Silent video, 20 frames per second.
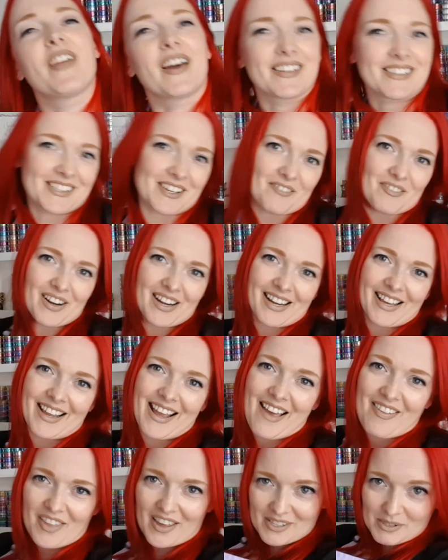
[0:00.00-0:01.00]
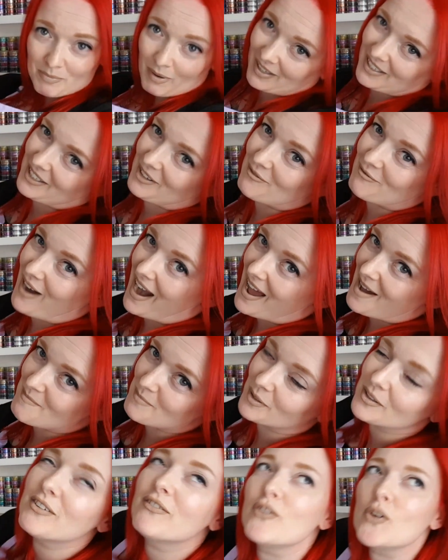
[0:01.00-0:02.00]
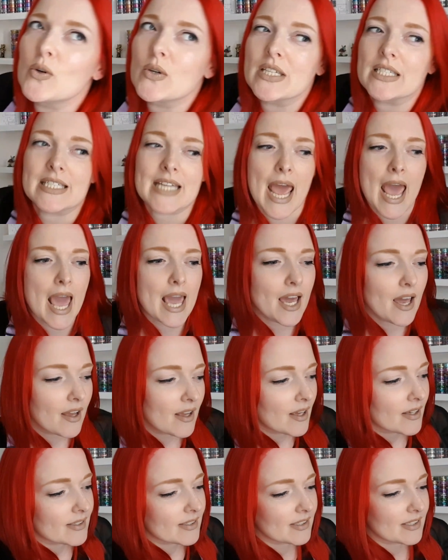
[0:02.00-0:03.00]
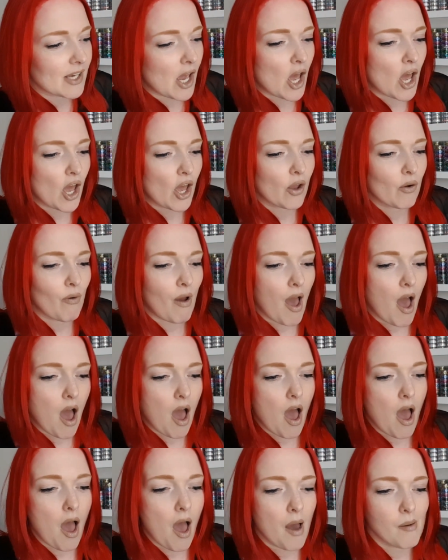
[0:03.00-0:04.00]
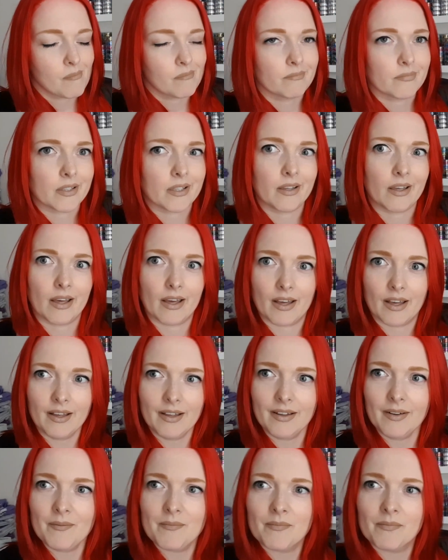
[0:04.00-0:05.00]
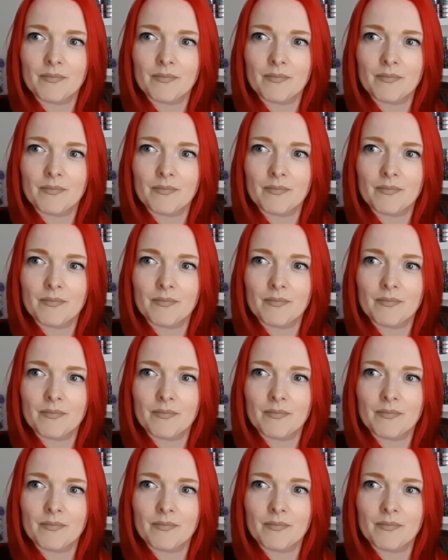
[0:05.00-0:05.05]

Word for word: that's it really. That's my little ramble for the day. So um, yeah.